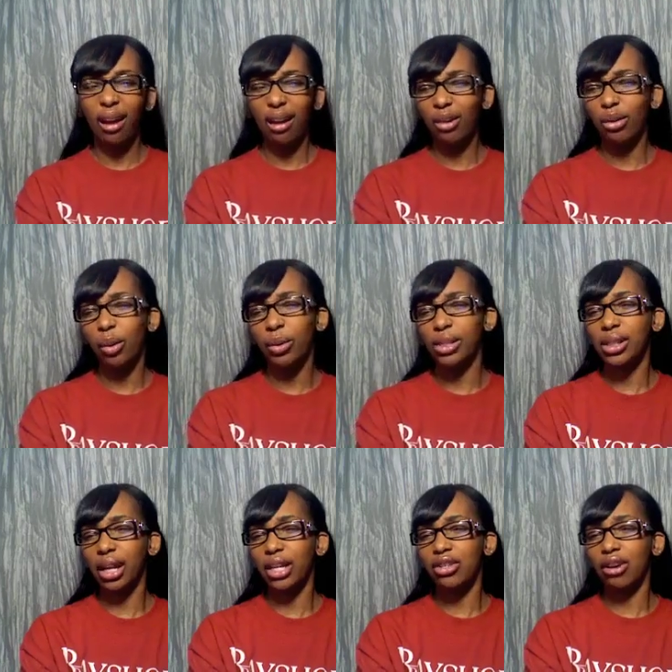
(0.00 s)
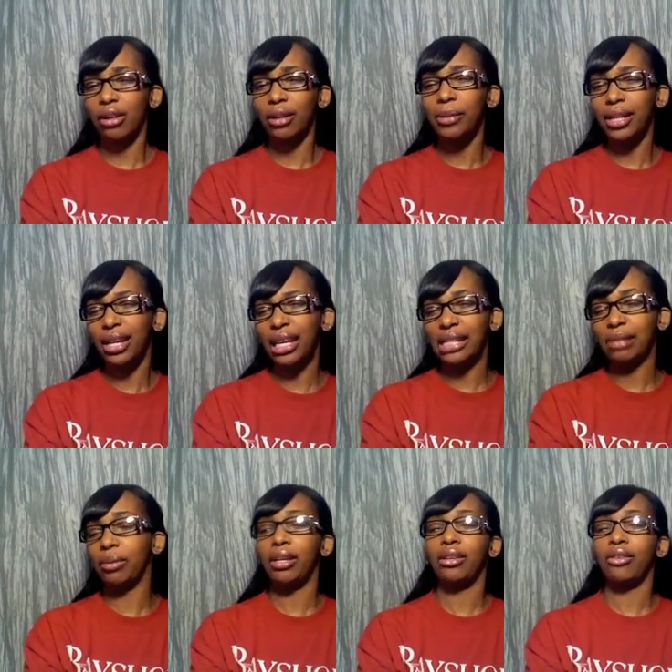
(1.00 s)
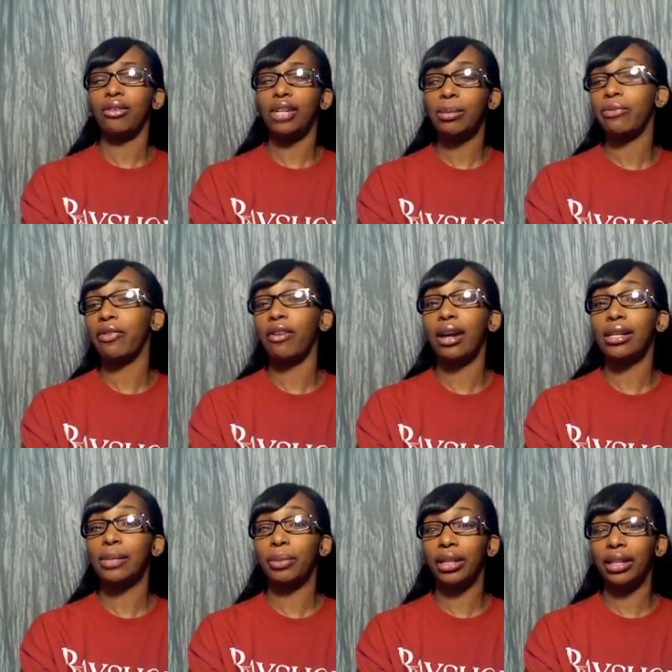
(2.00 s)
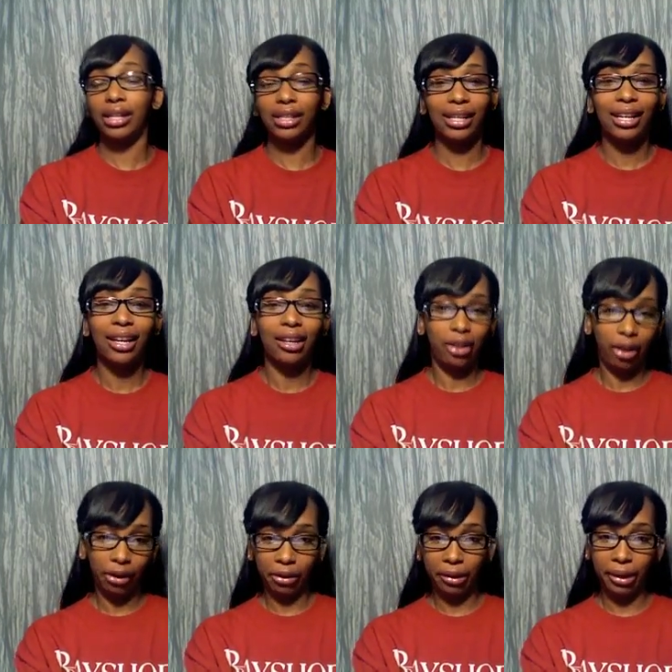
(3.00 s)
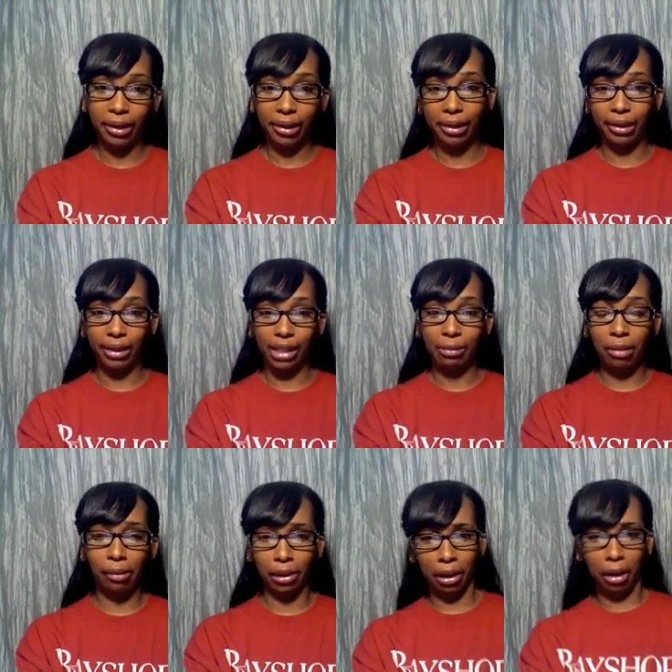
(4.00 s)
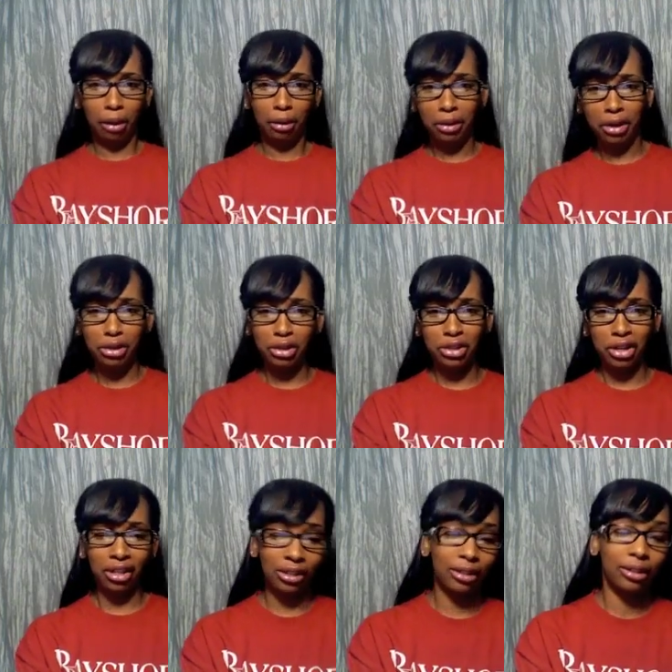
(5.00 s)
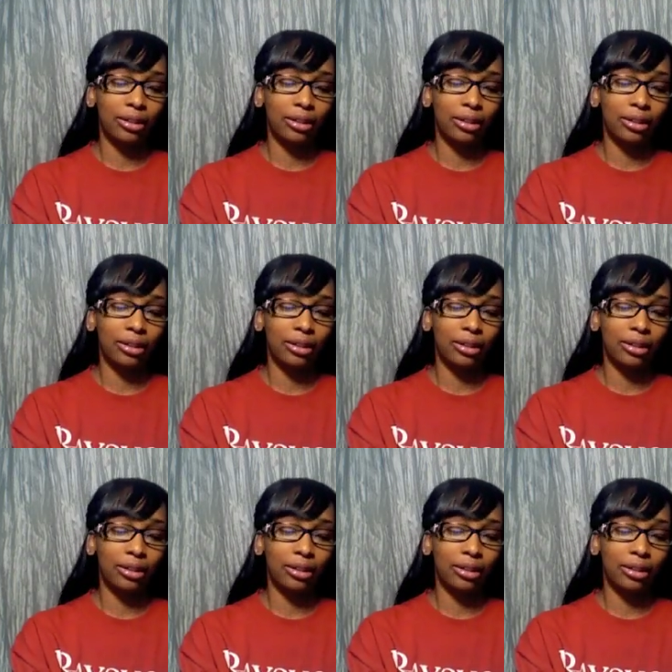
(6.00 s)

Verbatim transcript: Hold on one second, y'all. Let me get his opinion on this before I speak, cause y'all know how he is. He might be like, hell yeah, she jealous.